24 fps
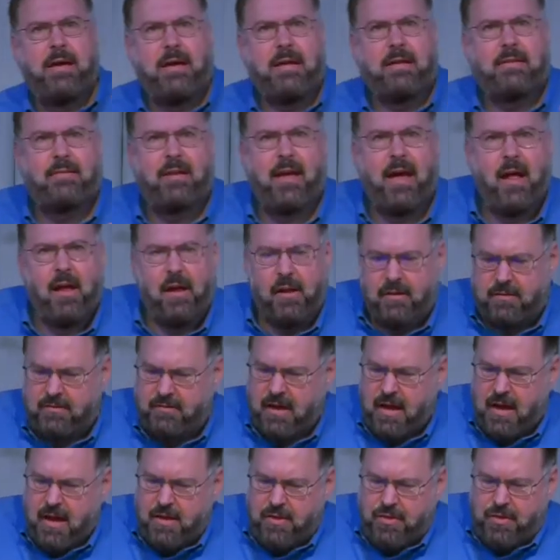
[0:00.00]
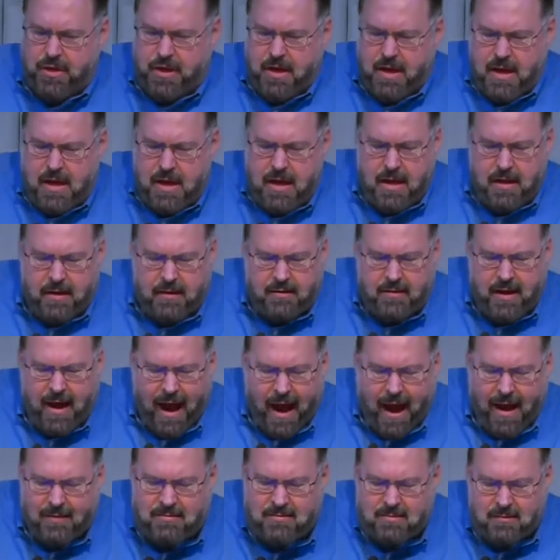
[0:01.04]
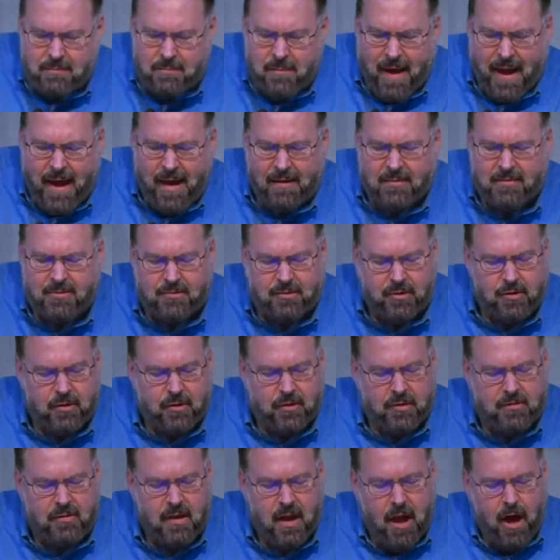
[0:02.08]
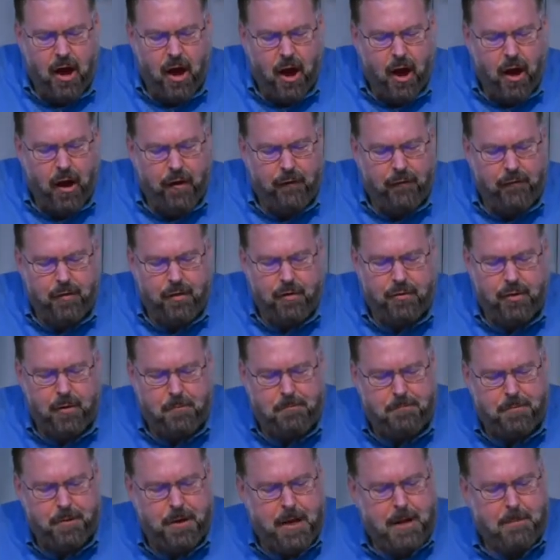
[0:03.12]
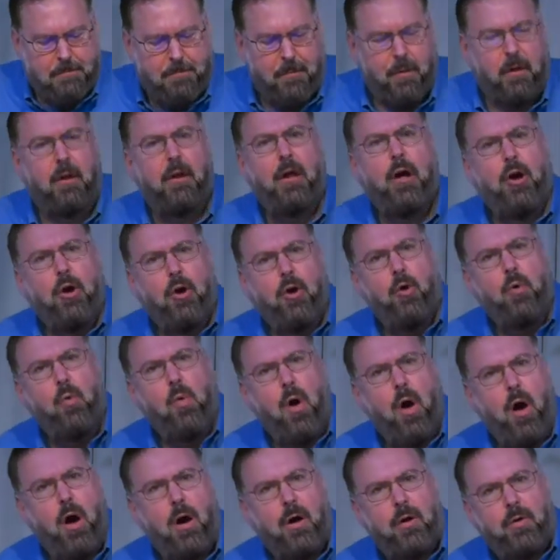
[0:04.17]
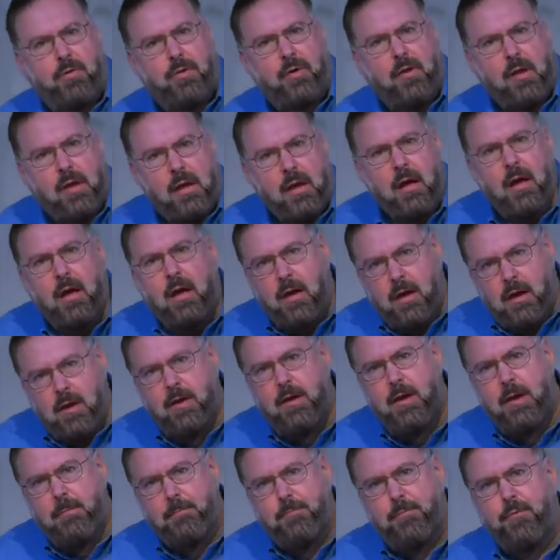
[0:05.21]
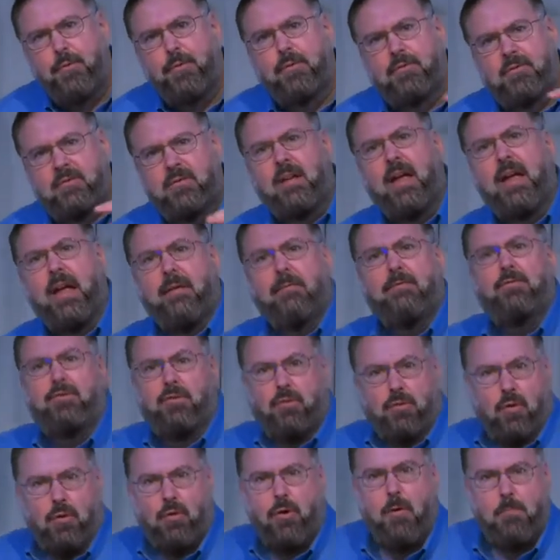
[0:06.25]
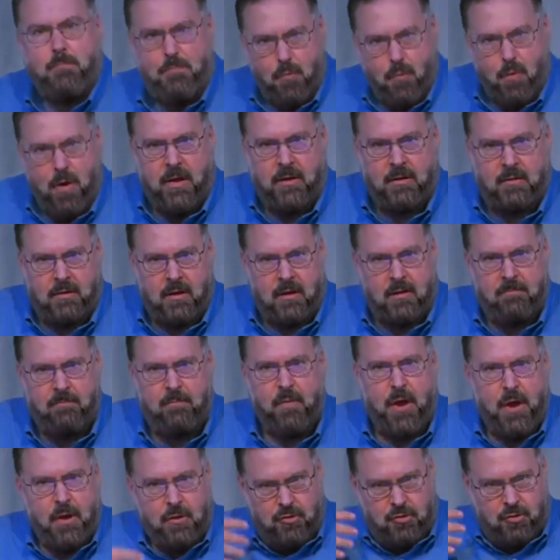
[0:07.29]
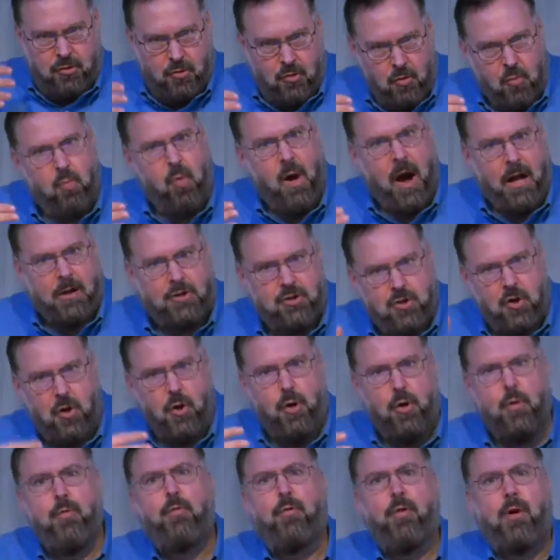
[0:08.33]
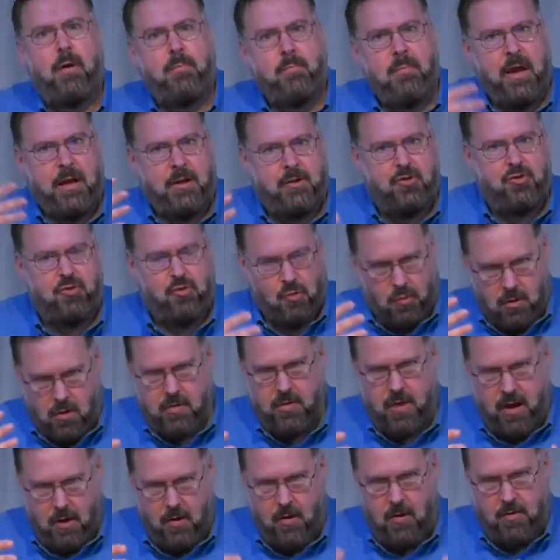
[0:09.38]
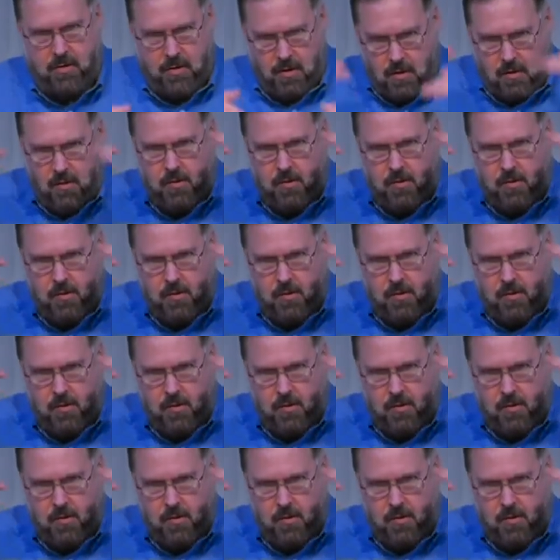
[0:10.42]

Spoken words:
he tells the taskmasters of the people, who are the Hebrew slaves who are appointed to watch over and make sure they are,